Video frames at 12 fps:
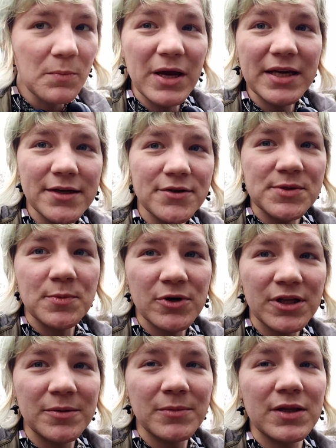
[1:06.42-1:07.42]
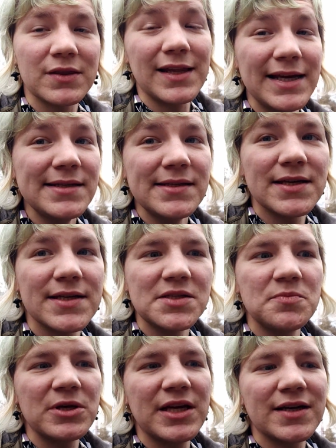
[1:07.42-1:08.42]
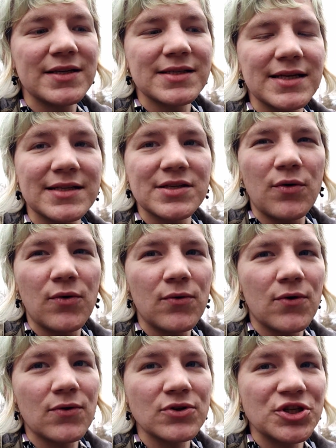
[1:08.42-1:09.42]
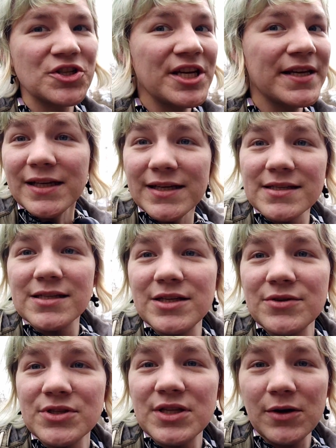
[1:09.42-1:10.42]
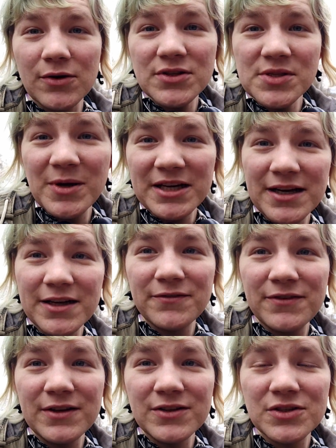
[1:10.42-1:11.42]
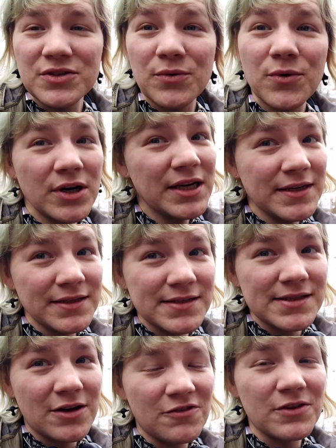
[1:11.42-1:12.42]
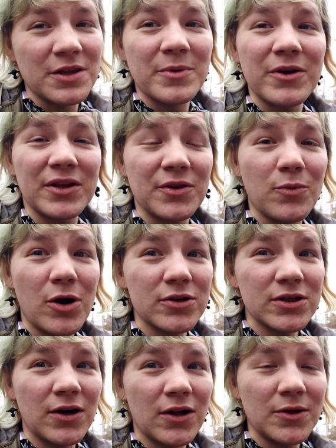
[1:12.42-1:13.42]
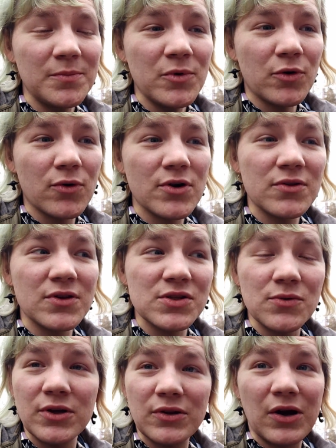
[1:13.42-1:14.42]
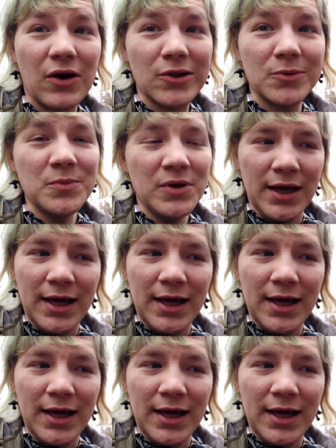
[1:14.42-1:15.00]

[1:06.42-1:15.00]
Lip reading: Magnetospirillum likes this because its whole shtick is to use the Earth's magnetic field to orient itself in the water column or the soil column